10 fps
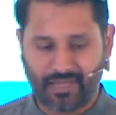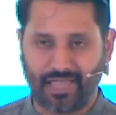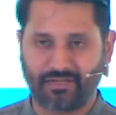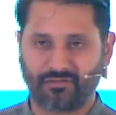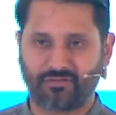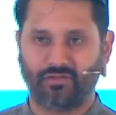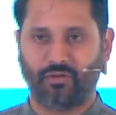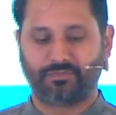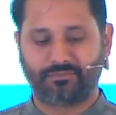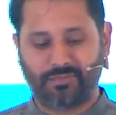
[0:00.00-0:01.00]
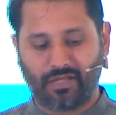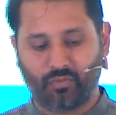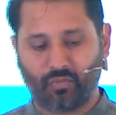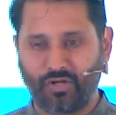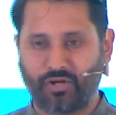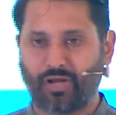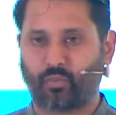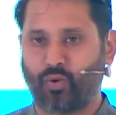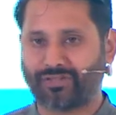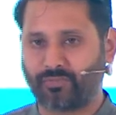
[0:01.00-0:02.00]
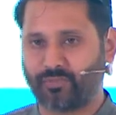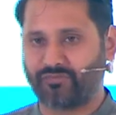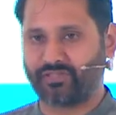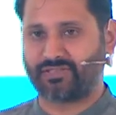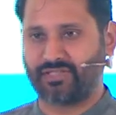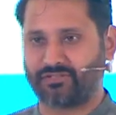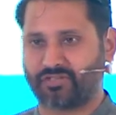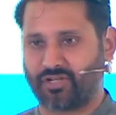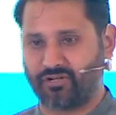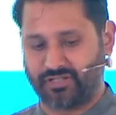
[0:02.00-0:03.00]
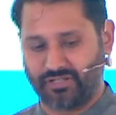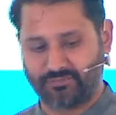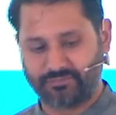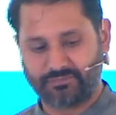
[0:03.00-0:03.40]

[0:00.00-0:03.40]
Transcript: And, you know, we're looking at what's the privacy and security?